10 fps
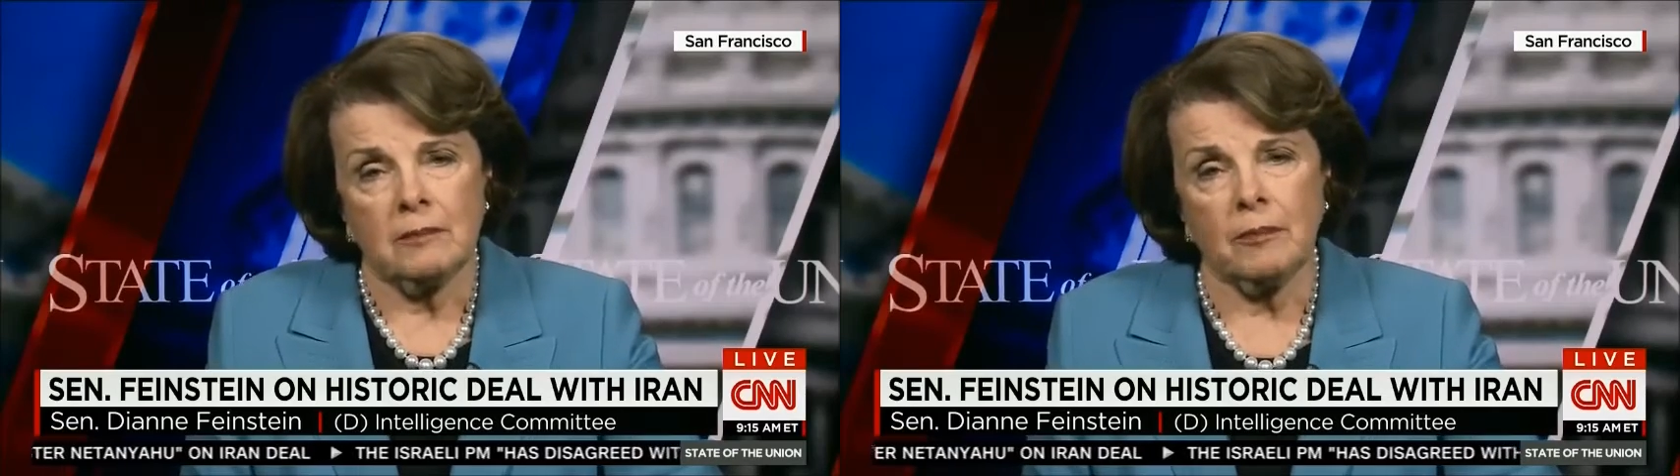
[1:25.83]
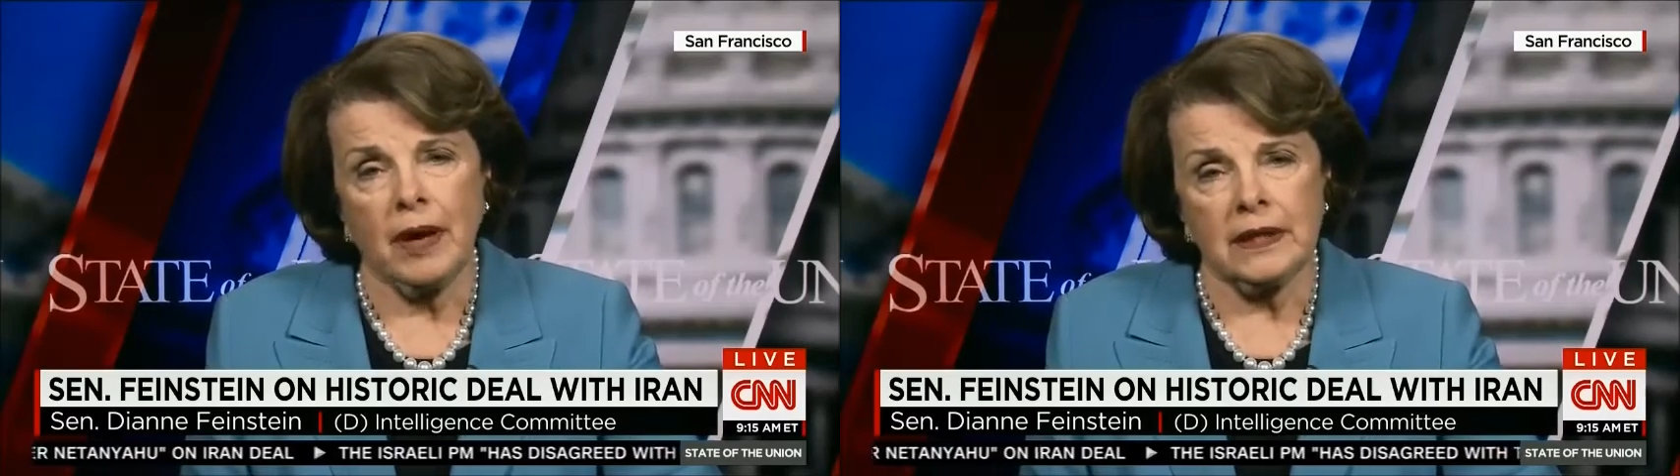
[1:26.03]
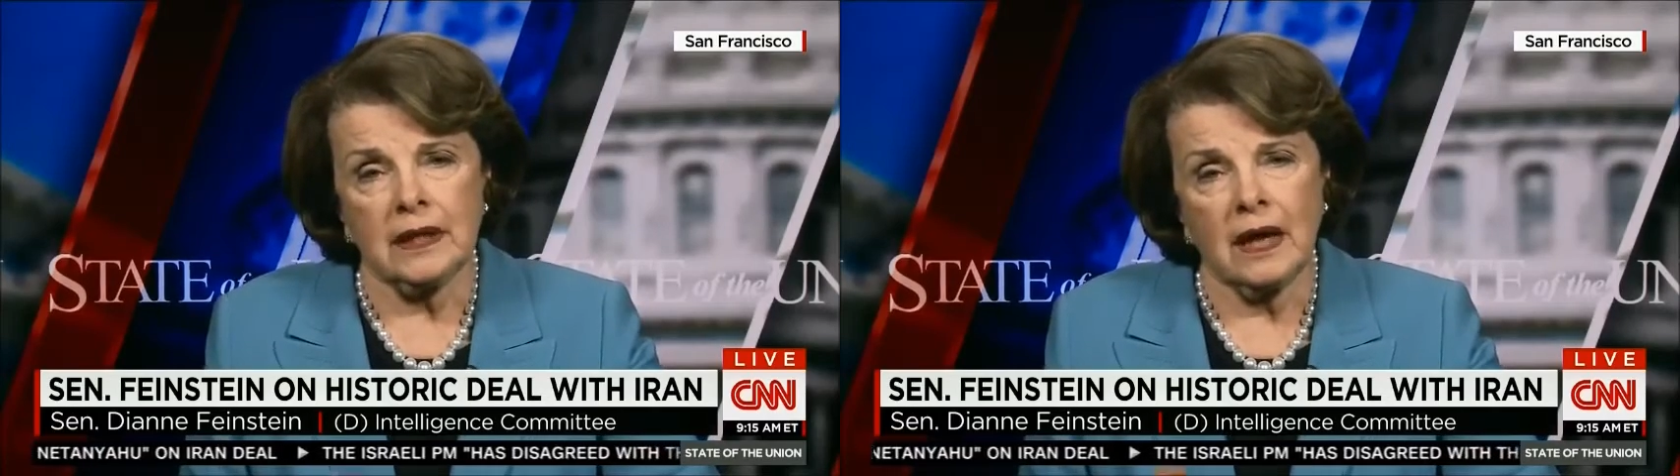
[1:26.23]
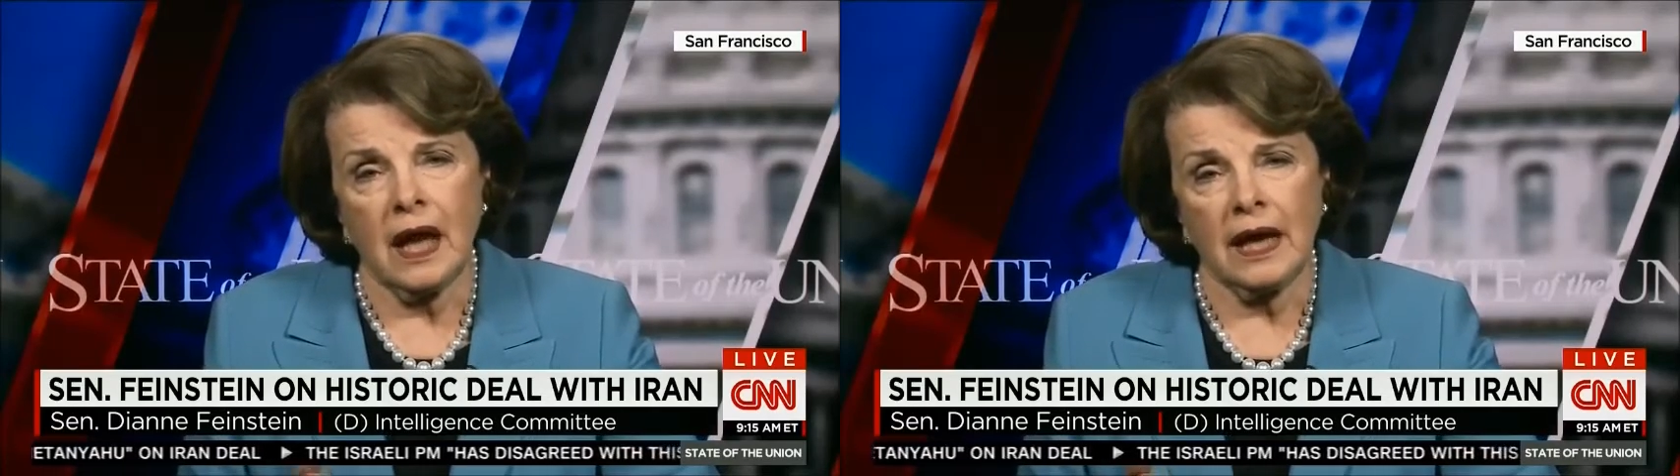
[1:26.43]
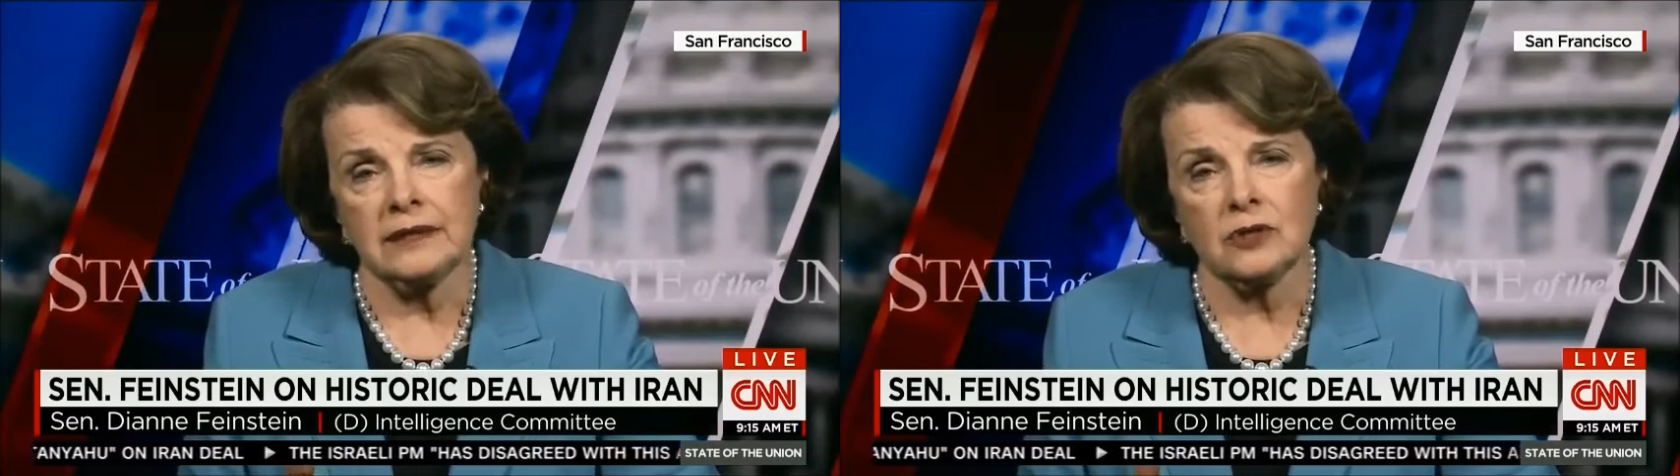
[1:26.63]
but
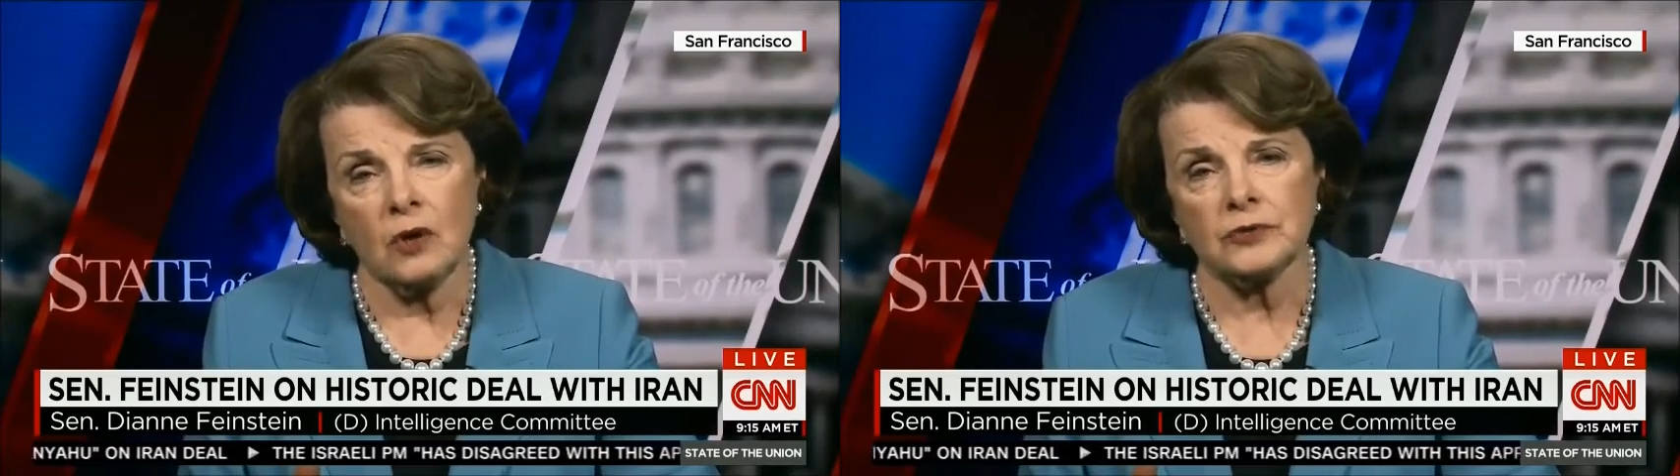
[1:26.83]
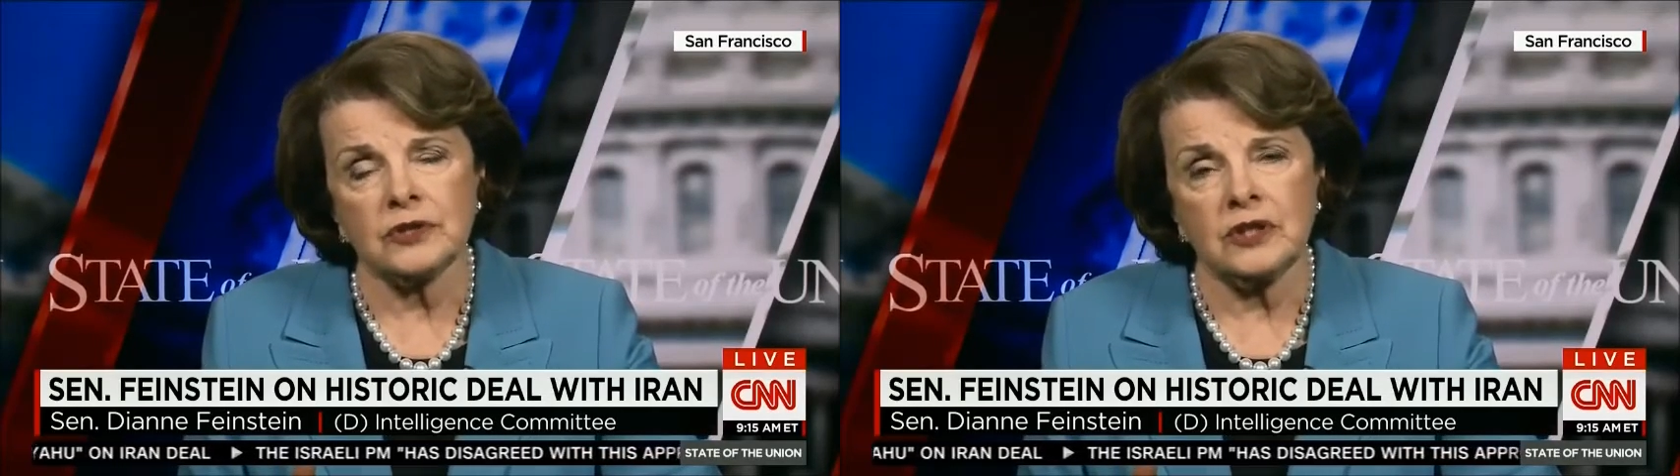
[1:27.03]
I don't